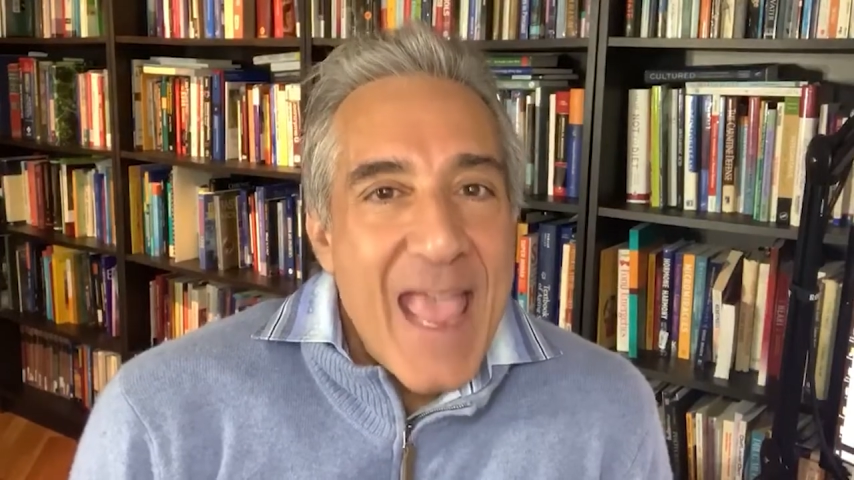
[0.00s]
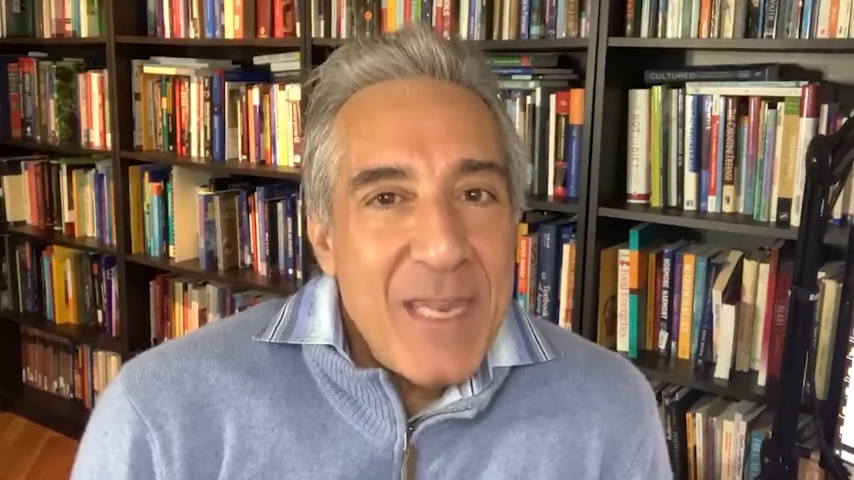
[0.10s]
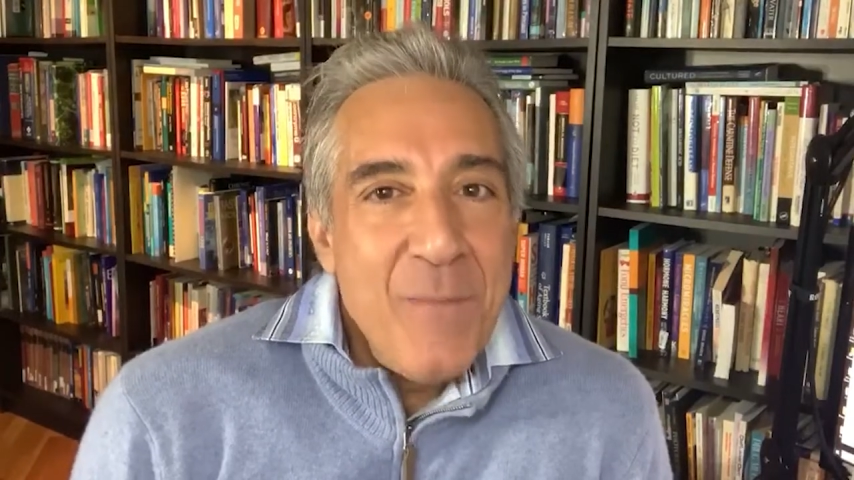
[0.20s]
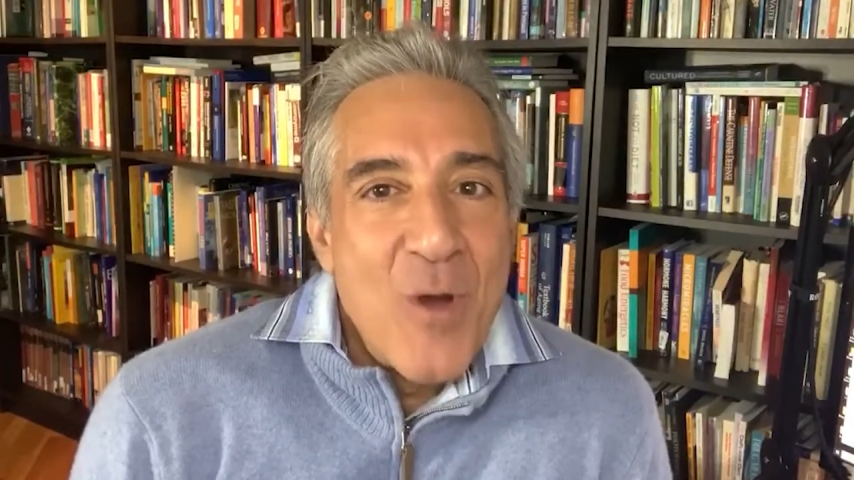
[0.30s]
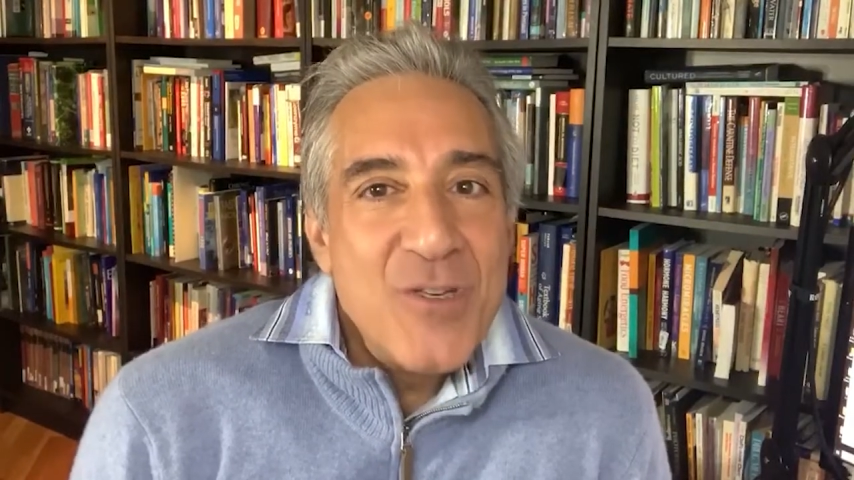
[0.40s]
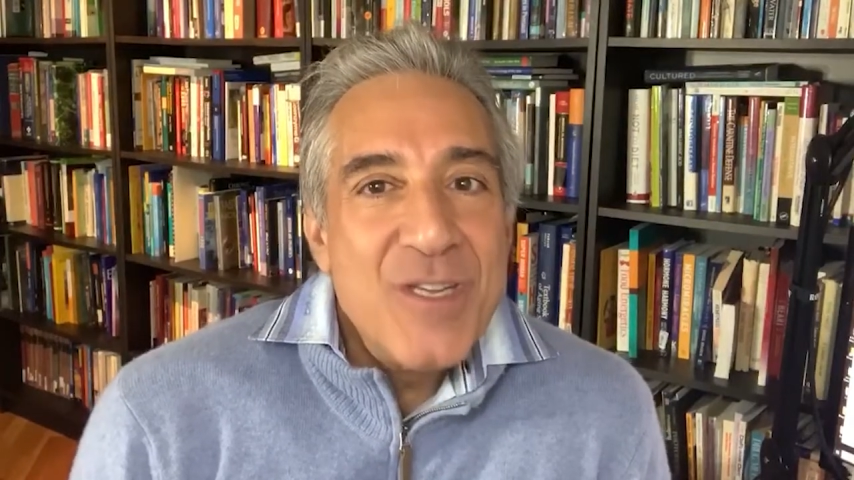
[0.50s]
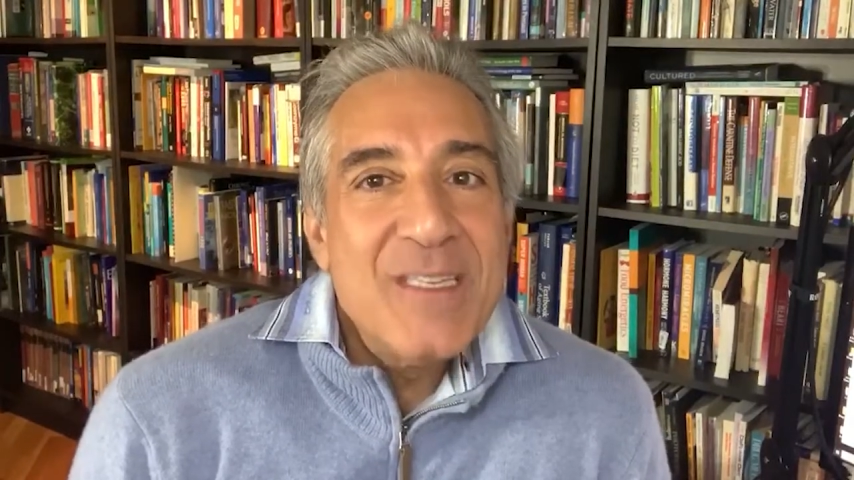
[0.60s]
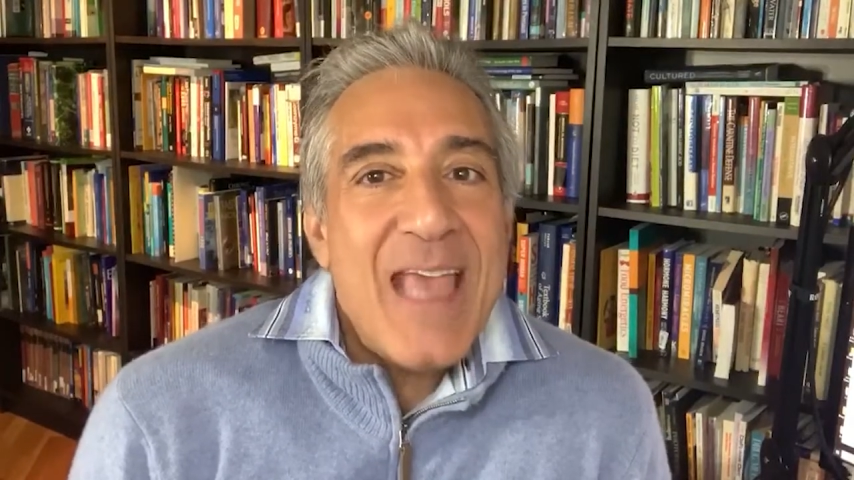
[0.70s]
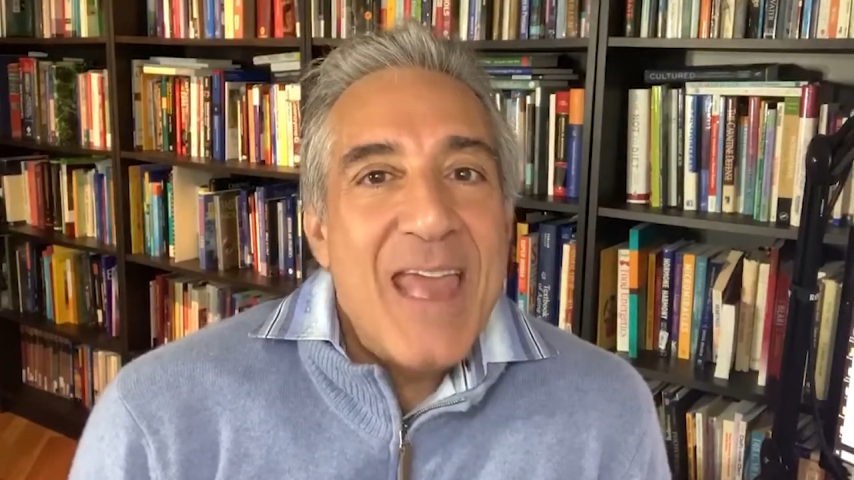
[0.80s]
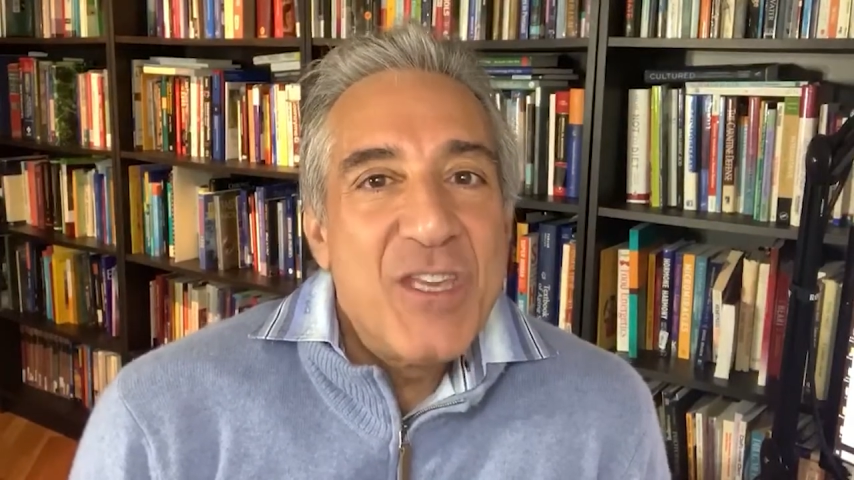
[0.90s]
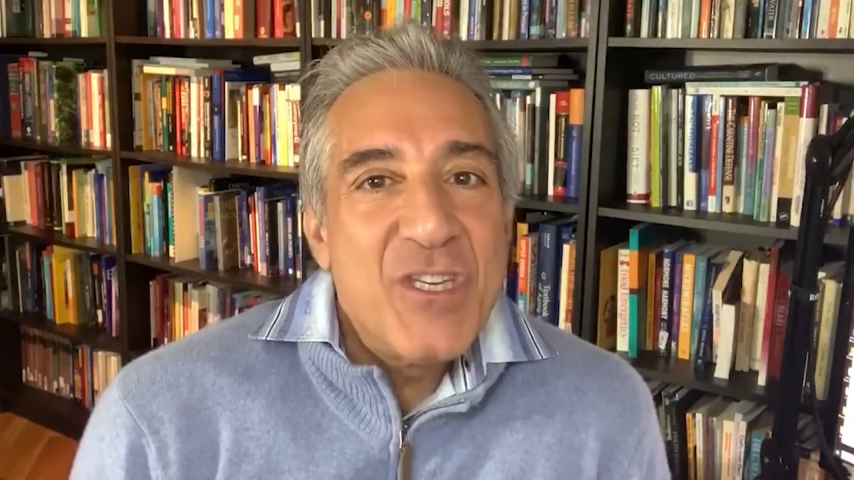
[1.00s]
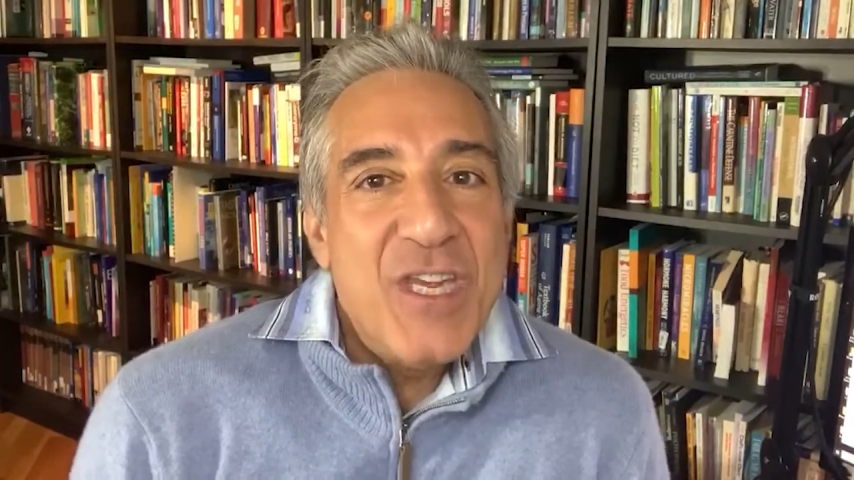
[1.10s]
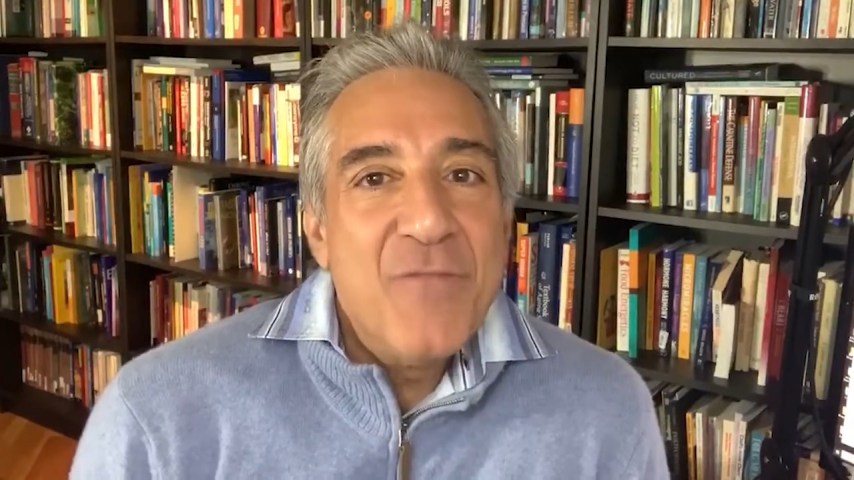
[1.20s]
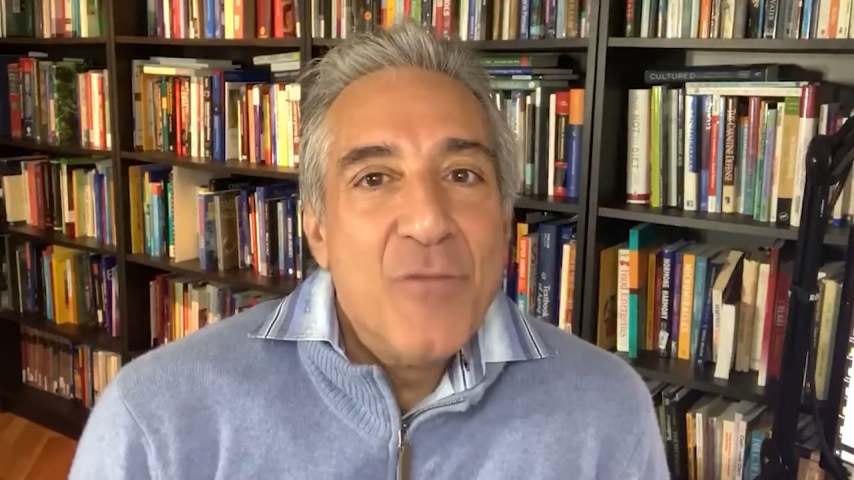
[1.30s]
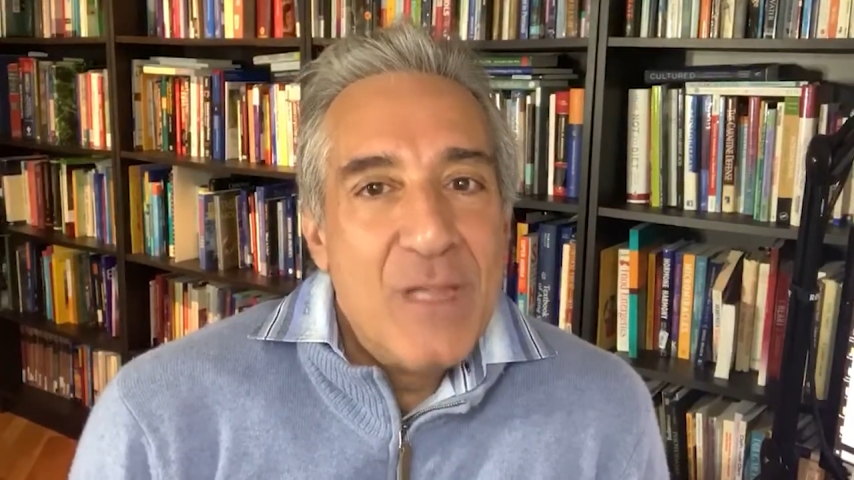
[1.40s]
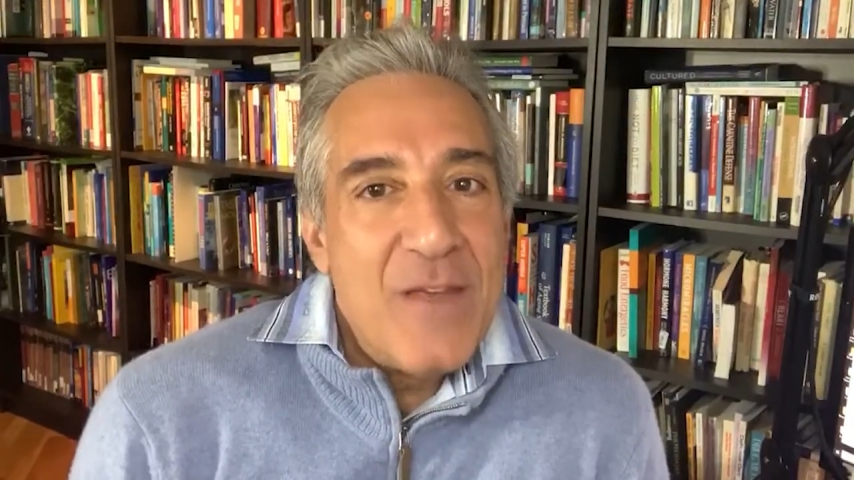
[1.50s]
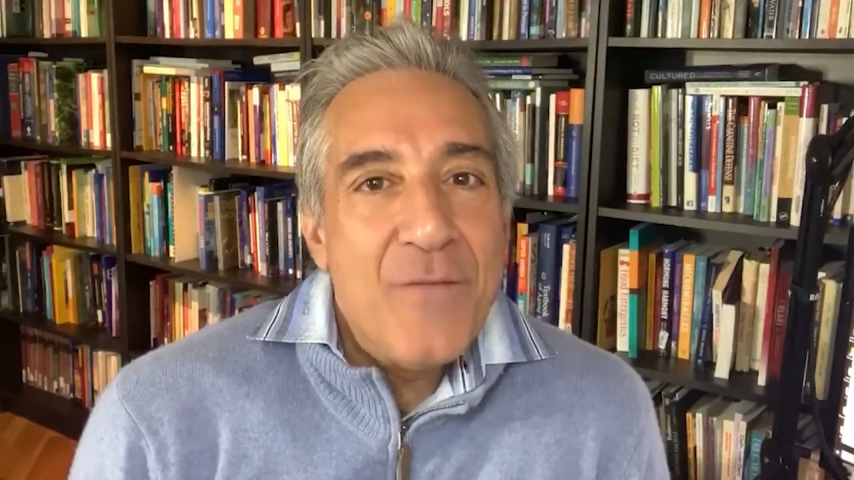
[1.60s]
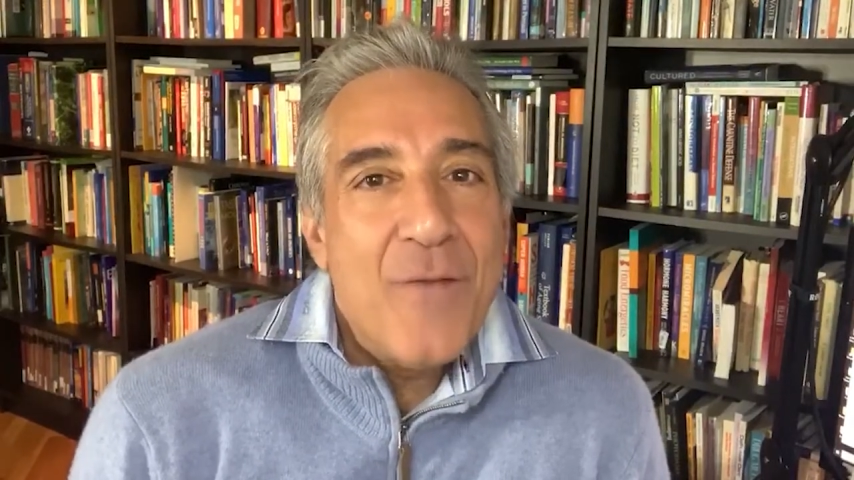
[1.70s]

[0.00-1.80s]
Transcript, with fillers: and emotions and achieve relief